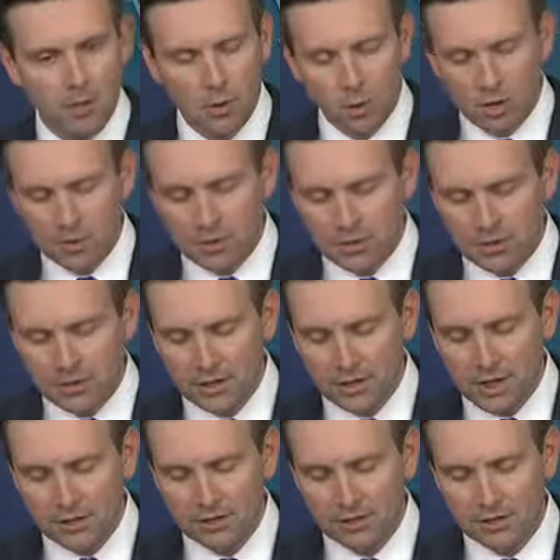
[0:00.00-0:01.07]
what a military
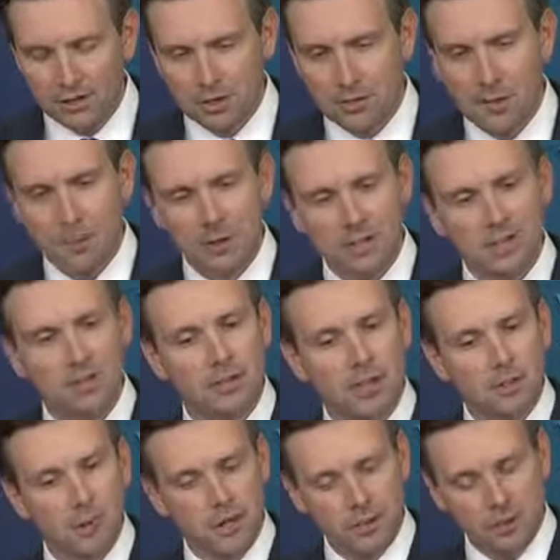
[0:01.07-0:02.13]
conflict is going to be, particularly
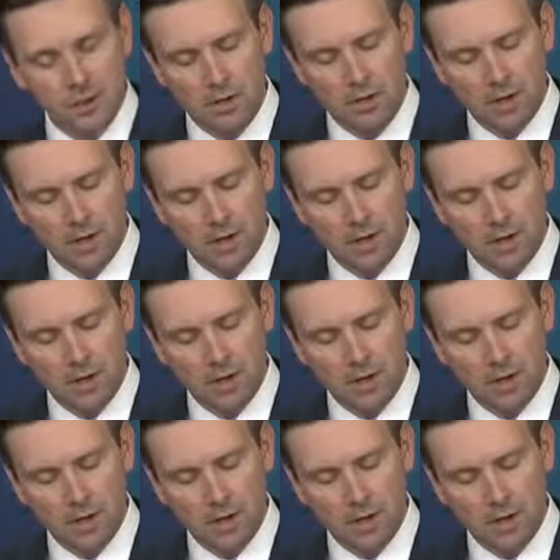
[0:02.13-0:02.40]
one